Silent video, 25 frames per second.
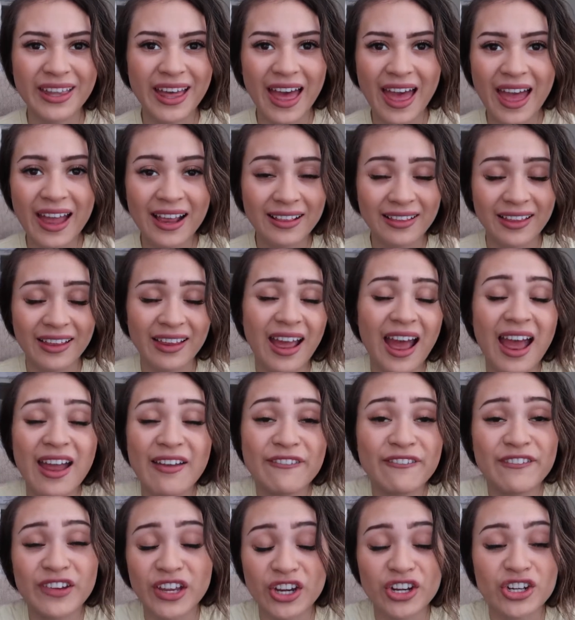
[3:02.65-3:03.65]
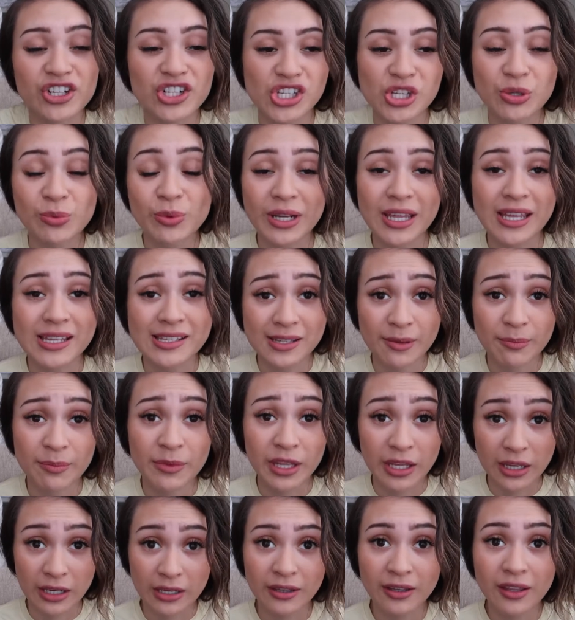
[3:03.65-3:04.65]
the heck, like I figured you would get
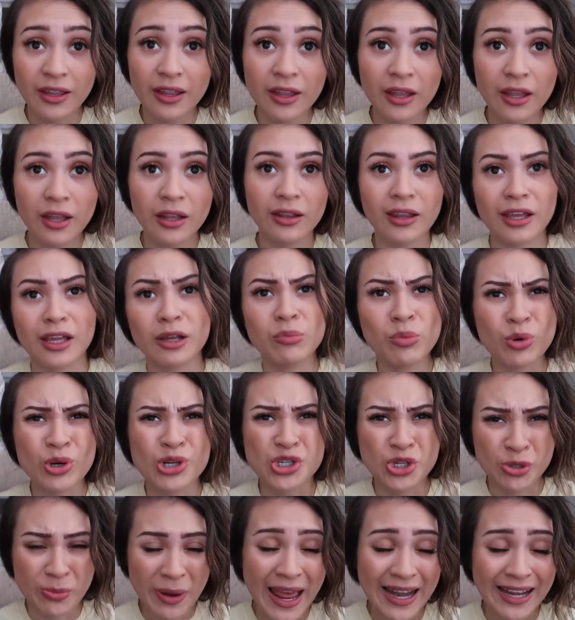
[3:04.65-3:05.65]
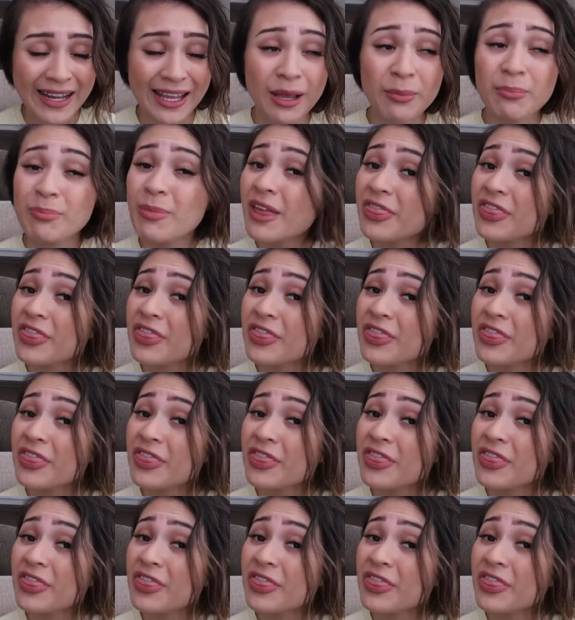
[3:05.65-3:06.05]
something like more dramatic.